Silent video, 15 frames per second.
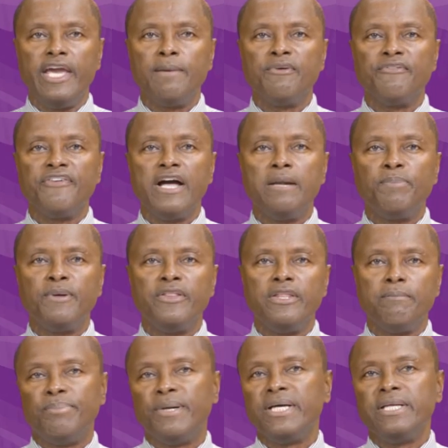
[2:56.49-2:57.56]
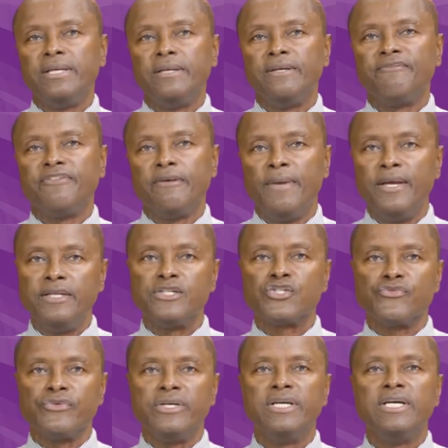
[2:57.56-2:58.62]
aim of helping the budding film
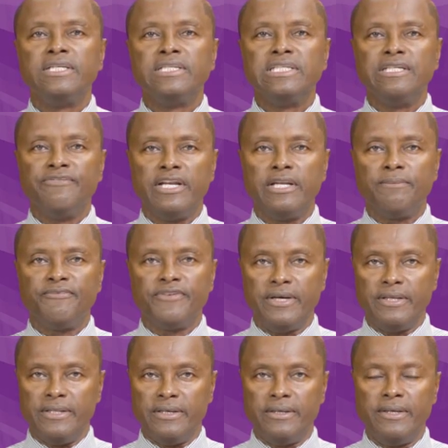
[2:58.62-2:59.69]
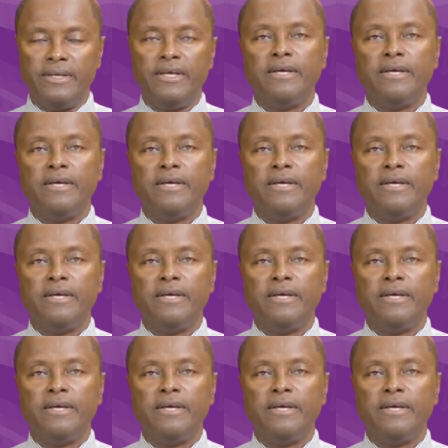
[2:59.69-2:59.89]
industry to develop further.